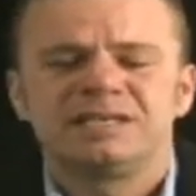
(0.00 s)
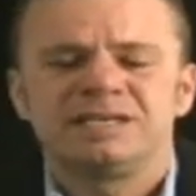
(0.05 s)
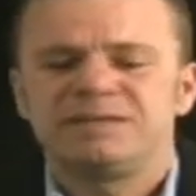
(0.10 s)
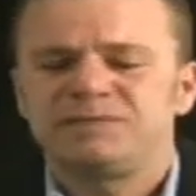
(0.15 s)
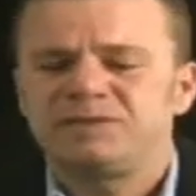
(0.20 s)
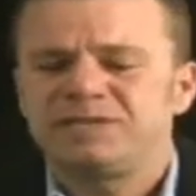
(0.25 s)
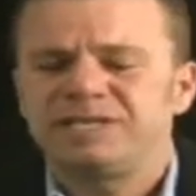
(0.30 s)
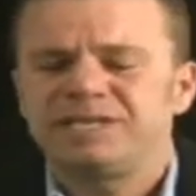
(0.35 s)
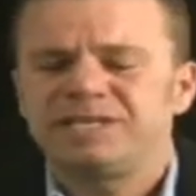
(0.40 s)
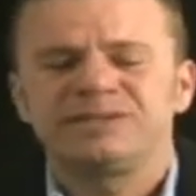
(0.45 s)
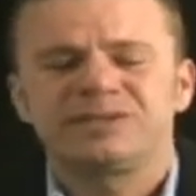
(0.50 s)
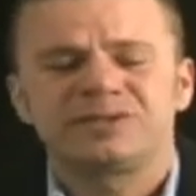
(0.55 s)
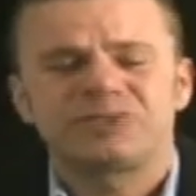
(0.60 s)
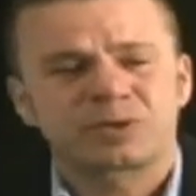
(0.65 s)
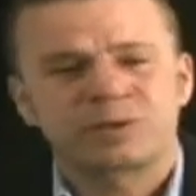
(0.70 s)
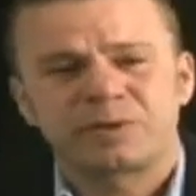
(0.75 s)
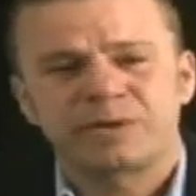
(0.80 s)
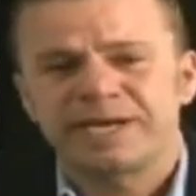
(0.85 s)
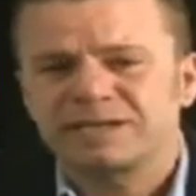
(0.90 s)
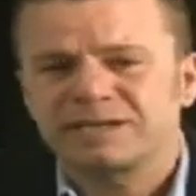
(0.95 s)
if you needed a
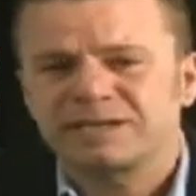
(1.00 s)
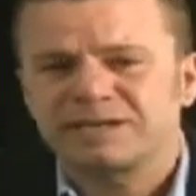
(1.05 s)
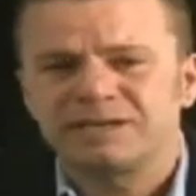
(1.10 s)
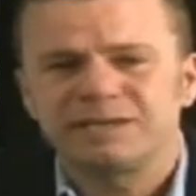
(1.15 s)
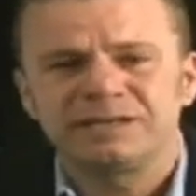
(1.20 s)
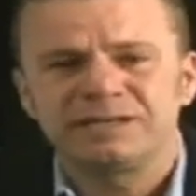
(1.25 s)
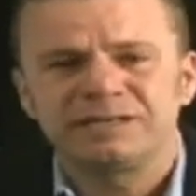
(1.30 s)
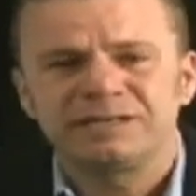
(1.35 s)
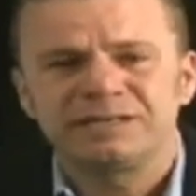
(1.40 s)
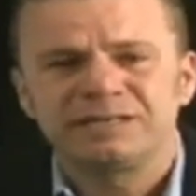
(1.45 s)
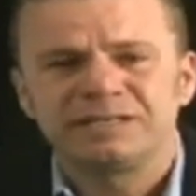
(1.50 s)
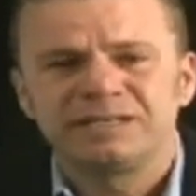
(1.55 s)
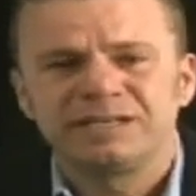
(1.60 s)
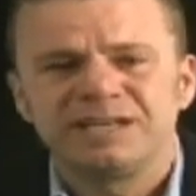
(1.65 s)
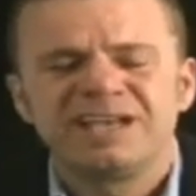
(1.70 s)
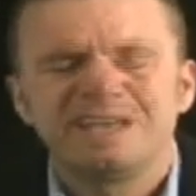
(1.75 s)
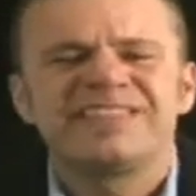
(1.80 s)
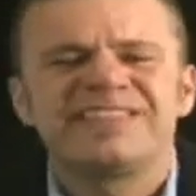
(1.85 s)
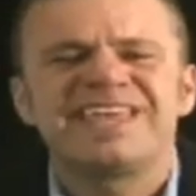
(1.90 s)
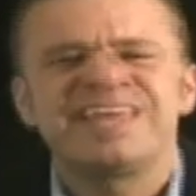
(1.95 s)
credit card,
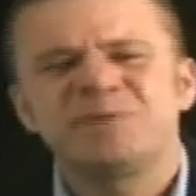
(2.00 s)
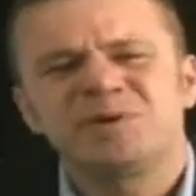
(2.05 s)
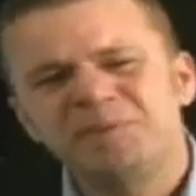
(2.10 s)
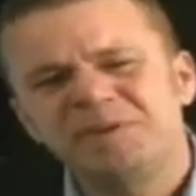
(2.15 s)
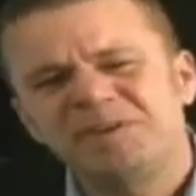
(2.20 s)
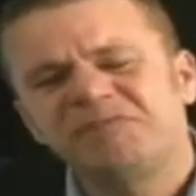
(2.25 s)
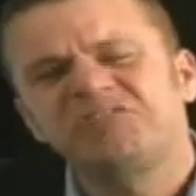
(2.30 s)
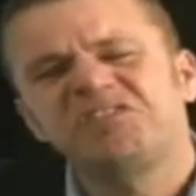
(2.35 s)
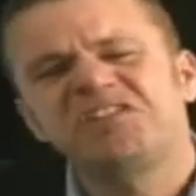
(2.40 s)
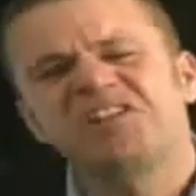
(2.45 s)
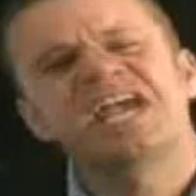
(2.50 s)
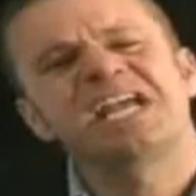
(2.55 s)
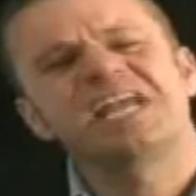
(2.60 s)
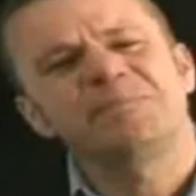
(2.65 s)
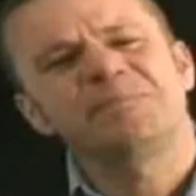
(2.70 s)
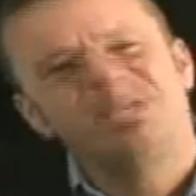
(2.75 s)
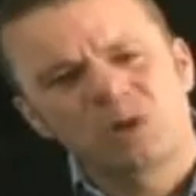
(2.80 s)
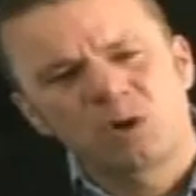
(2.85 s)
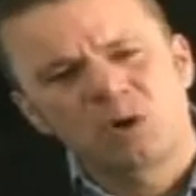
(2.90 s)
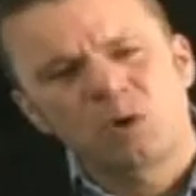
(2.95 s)
they would be
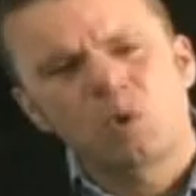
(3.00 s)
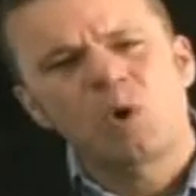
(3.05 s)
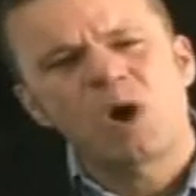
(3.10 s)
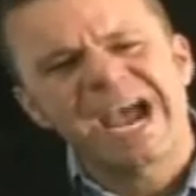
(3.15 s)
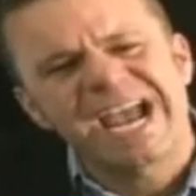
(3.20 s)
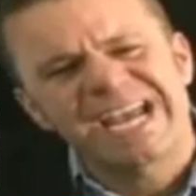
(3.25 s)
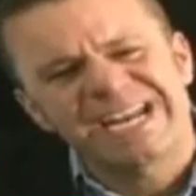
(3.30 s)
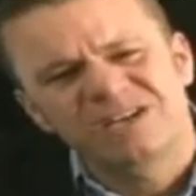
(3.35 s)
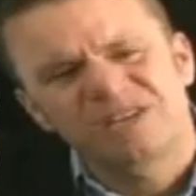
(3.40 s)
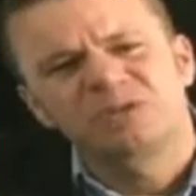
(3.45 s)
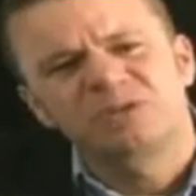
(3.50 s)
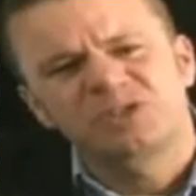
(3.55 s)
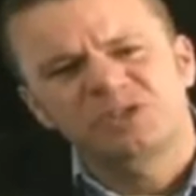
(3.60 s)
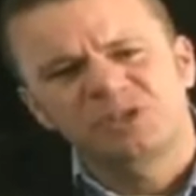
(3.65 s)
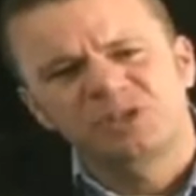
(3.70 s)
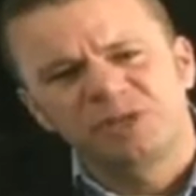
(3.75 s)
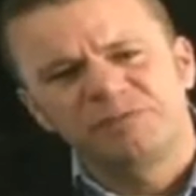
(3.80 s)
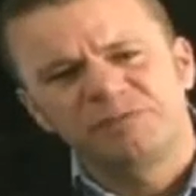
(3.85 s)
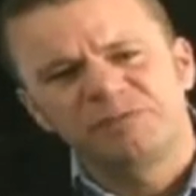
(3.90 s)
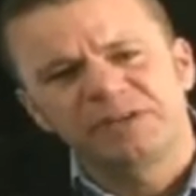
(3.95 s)
flying me to Hawaii to go
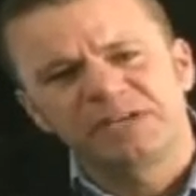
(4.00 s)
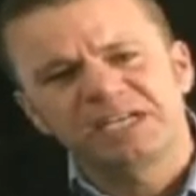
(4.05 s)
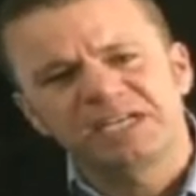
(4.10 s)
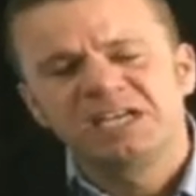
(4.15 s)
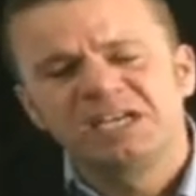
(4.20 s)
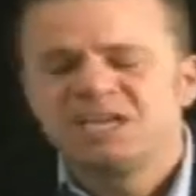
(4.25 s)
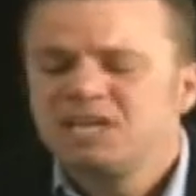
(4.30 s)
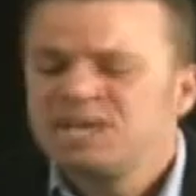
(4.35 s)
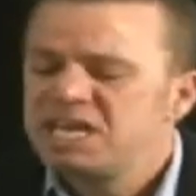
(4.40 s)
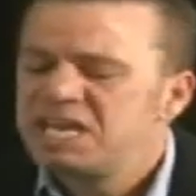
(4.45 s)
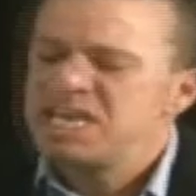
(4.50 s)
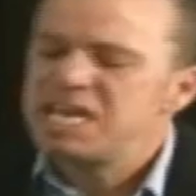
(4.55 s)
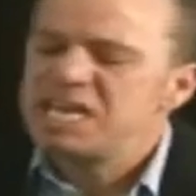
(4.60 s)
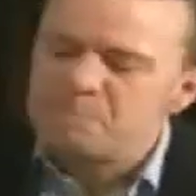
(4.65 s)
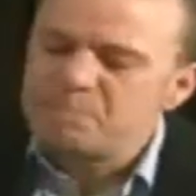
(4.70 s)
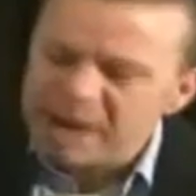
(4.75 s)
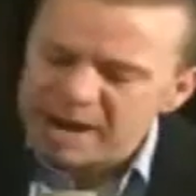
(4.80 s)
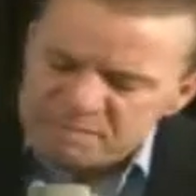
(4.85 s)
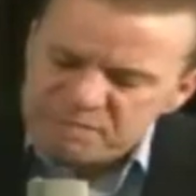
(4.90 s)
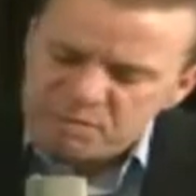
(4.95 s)
surfing
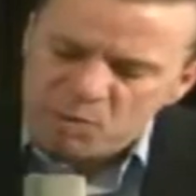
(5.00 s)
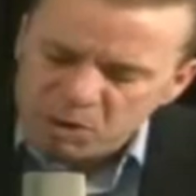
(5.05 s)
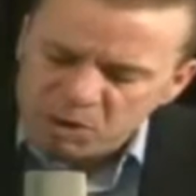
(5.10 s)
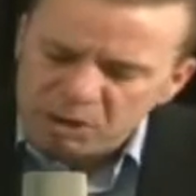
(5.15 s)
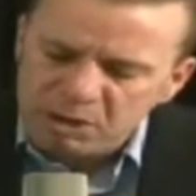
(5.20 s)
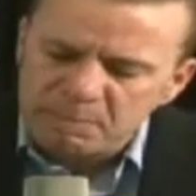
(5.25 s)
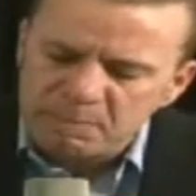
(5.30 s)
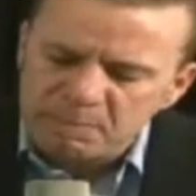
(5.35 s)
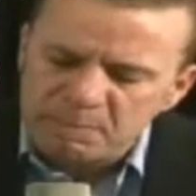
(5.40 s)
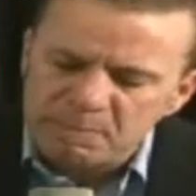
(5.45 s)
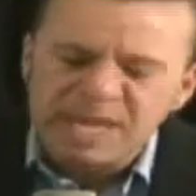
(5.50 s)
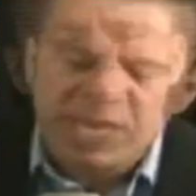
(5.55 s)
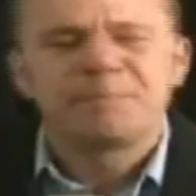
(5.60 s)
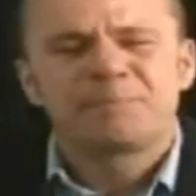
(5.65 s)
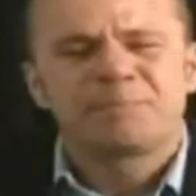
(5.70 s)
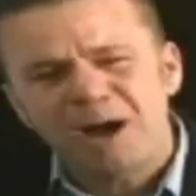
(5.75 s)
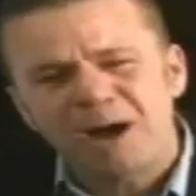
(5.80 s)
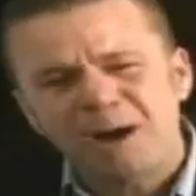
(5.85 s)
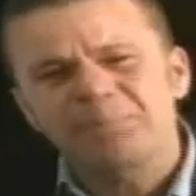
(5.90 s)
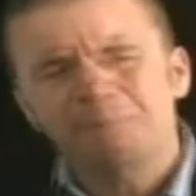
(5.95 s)
in my forum
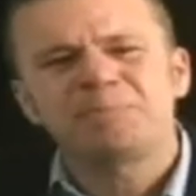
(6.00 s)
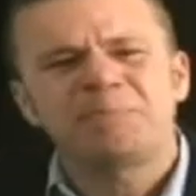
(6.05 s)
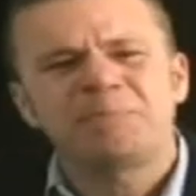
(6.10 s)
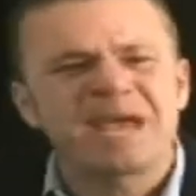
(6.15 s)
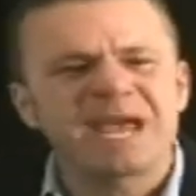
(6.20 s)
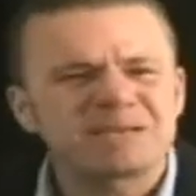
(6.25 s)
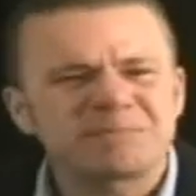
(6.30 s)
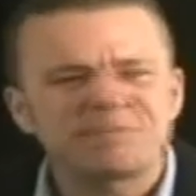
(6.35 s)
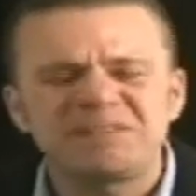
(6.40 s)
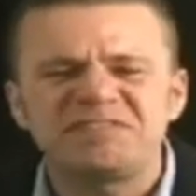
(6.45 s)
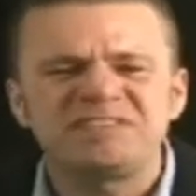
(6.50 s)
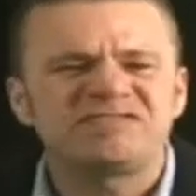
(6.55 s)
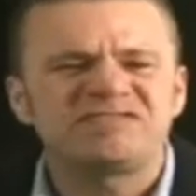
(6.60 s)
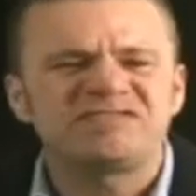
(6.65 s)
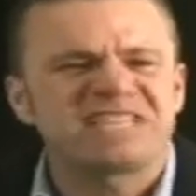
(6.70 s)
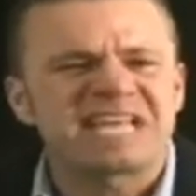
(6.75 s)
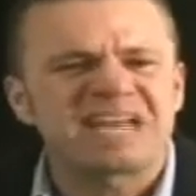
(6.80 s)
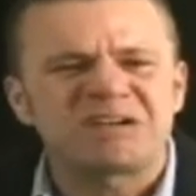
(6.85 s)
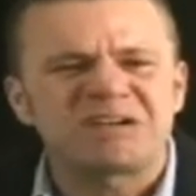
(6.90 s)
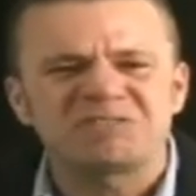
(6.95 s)
and probably paying me
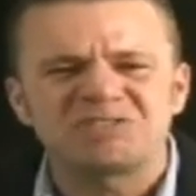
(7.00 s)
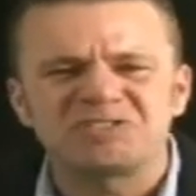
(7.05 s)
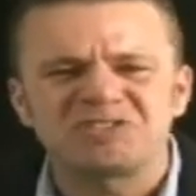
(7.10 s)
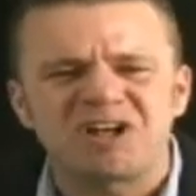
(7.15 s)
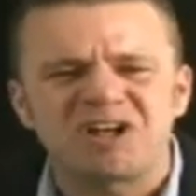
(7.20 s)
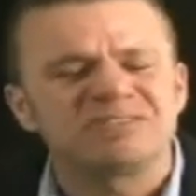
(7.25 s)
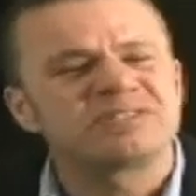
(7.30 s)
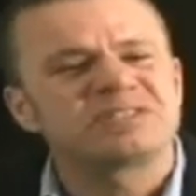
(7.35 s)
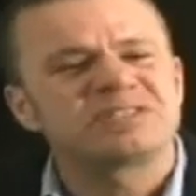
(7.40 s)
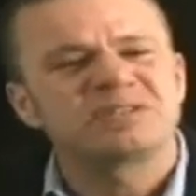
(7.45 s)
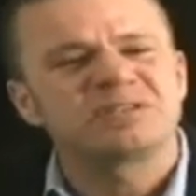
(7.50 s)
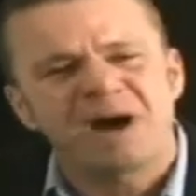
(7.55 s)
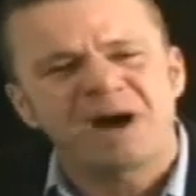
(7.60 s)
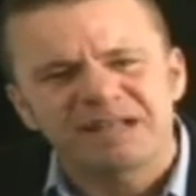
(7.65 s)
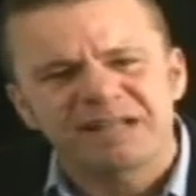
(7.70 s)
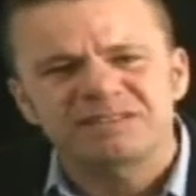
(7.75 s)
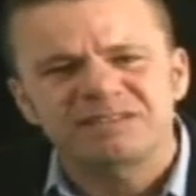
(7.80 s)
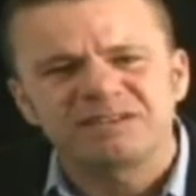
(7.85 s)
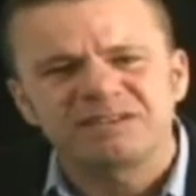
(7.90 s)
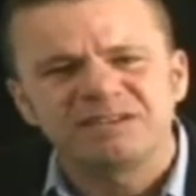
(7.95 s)
$50,000 a
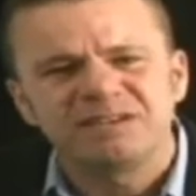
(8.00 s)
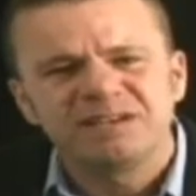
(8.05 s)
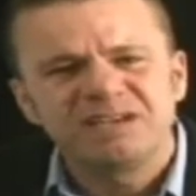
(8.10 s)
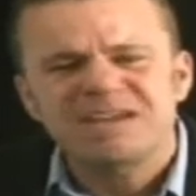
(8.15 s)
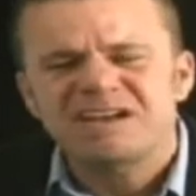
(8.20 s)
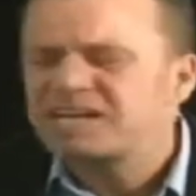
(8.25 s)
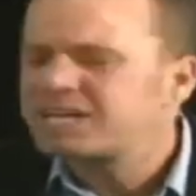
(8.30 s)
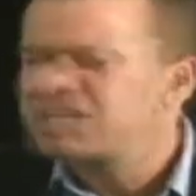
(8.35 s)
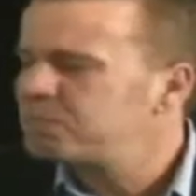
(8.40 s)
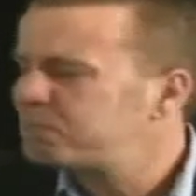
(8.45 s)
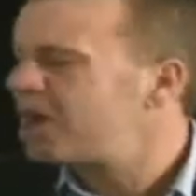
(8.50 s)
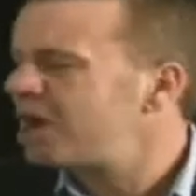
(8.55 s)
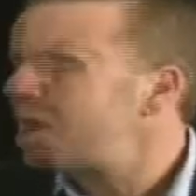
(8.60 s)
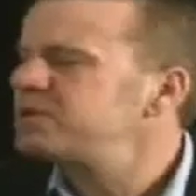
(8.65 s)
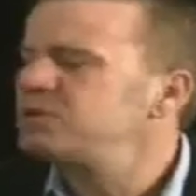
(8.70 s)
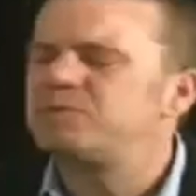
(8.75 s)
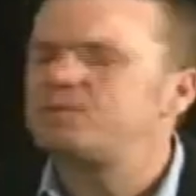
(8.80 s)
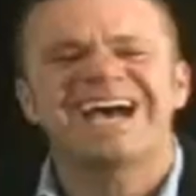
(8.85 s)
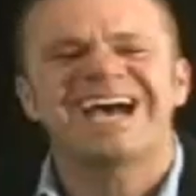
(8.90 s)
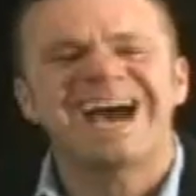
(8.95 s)
month. And I could
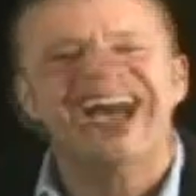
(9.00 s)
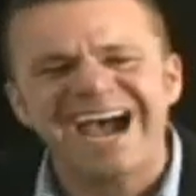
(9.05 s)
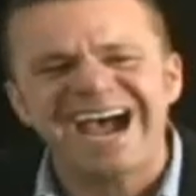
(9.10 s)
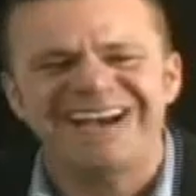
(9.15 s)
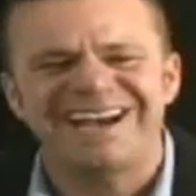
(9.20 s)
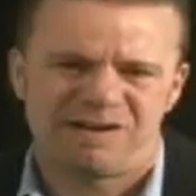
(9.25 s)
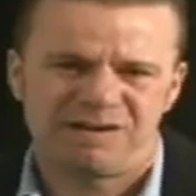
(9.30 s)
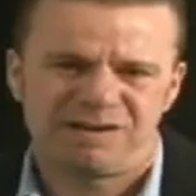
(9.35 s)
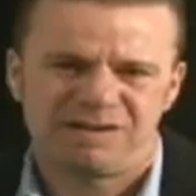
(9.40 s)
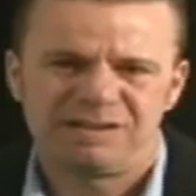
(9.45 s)
probably retire.